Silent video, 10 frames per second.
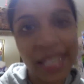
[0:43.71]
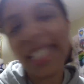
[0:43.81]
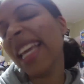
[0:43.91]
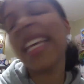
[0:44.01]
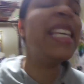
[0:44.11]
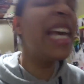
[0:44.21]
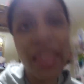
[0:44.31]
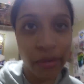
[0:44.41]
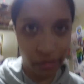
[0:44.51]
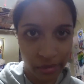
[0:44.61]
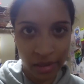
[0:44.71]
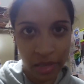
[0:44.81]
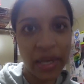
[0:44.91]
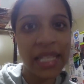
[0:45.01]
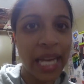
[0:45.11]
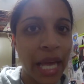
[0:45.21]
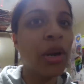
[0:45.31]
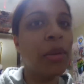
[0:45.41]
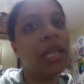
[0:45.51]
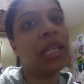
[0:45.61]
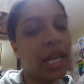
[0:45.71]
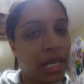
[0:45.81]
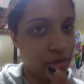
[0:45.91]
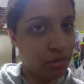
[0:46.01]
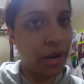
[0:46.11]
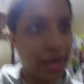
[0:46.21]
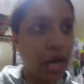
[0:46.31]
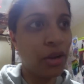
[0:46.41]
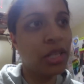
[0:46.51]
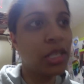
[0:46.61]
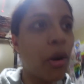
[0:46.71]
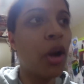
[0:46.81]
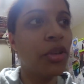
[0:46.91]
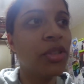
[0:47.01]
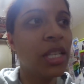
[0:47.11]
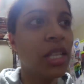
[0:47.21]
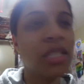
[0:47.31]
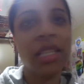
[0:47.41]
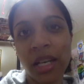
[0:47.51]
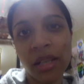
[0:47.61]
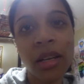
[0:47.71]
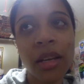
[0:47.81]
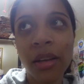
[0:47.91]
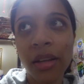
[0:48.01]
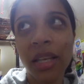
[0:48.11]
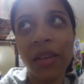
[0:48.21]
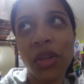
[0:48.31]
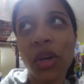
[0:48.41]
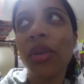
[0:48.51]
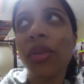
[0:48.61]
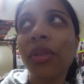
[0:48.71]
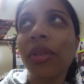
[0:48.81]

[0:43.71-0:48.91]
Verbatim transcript: Together. And by together, I mean like right now and then tomorrow you'll see this and then even though